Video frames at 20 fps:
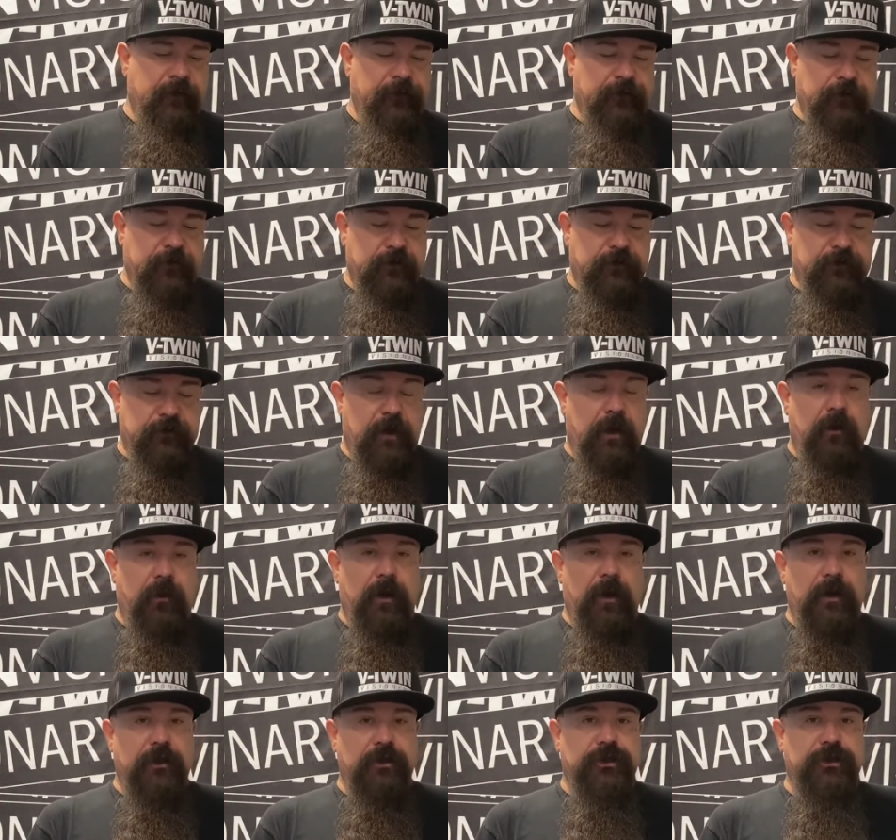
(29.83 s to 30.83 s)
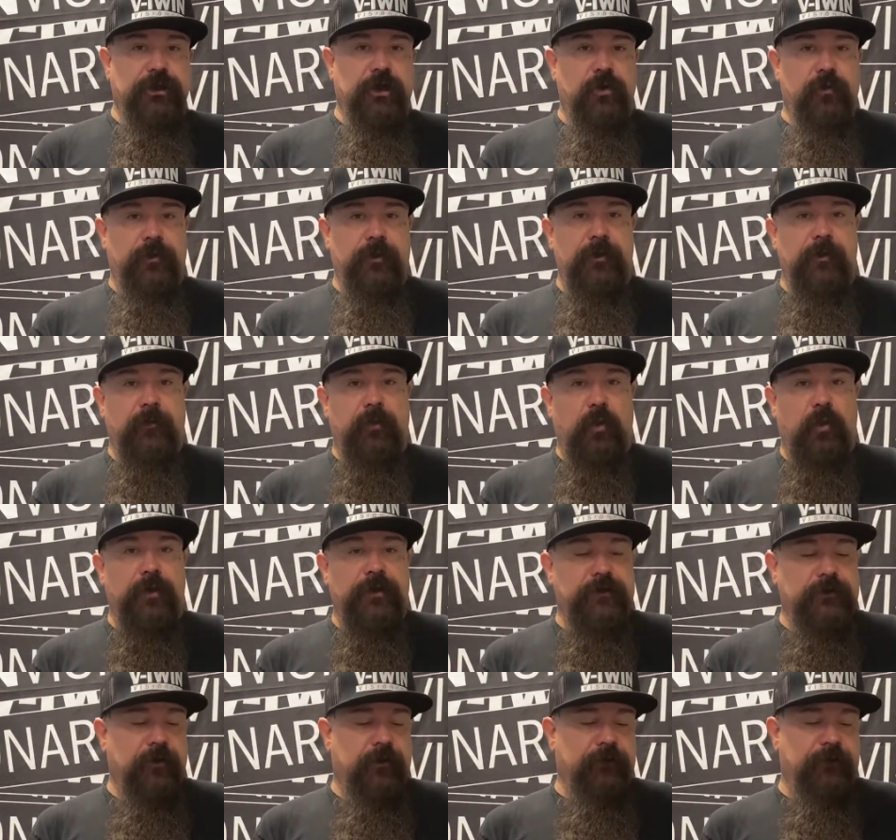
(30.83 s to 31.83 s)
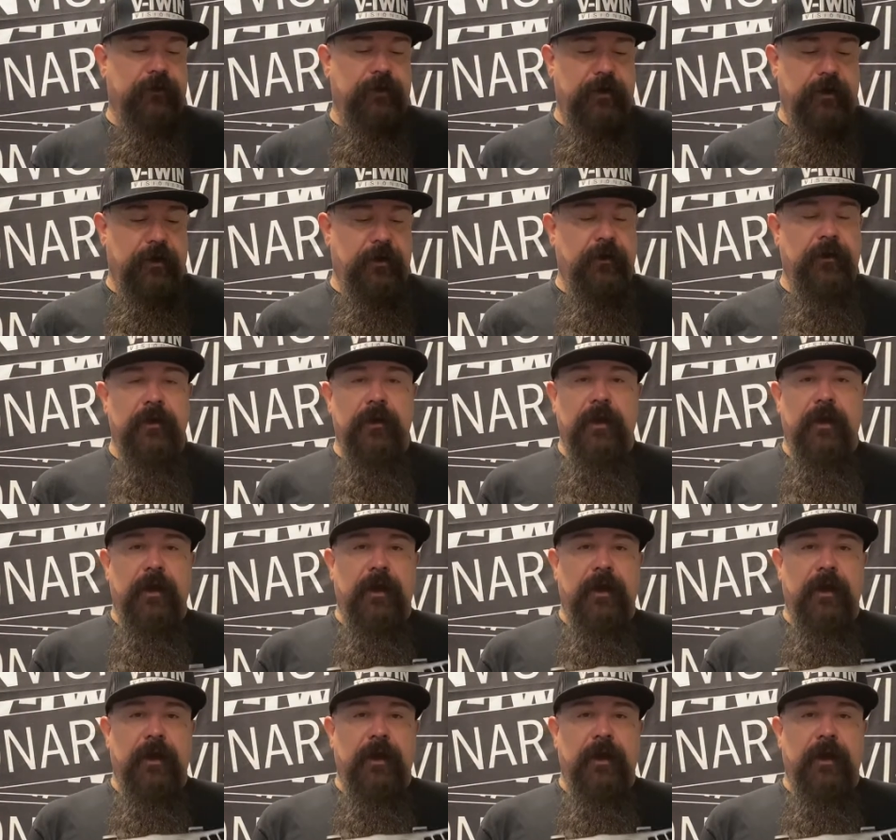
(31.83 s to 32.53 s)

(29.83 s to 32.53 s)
So Shope and the boys over there